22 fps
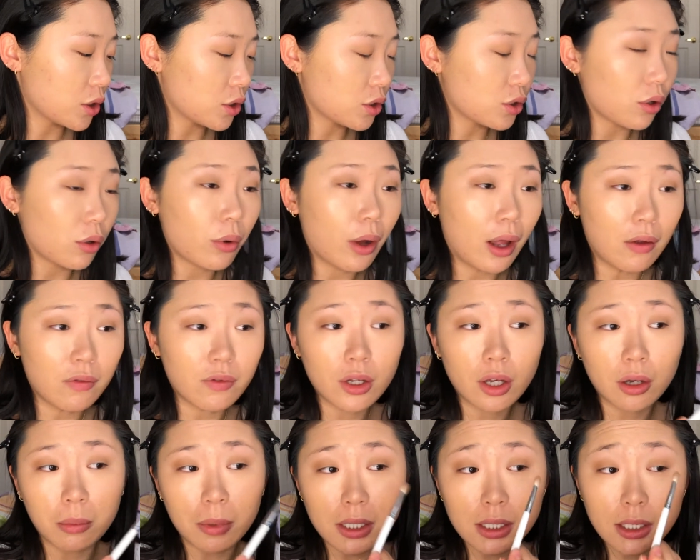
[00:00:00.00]
so heavy
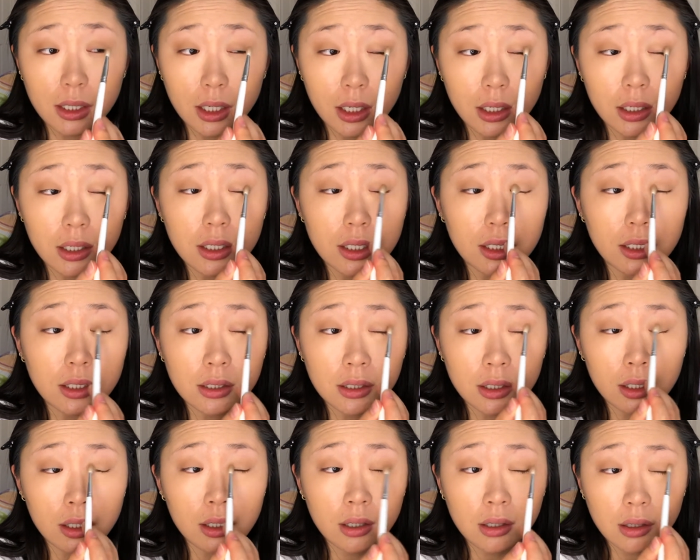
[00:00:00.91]
on my skin. It didn't
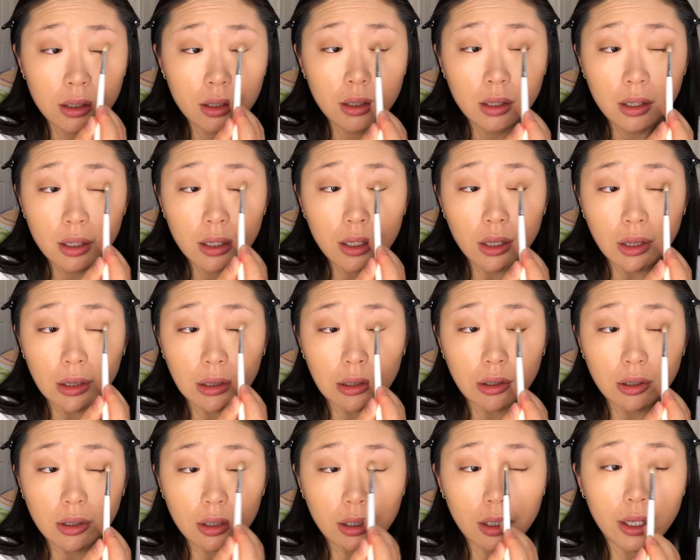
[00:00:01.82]

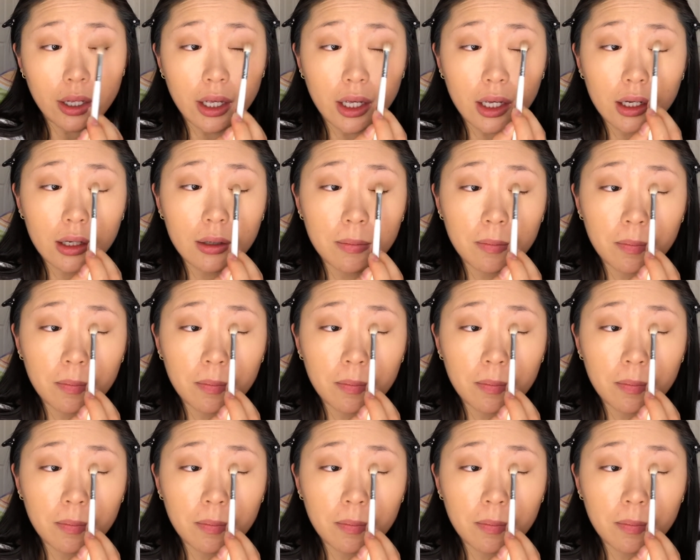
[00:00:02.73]
look like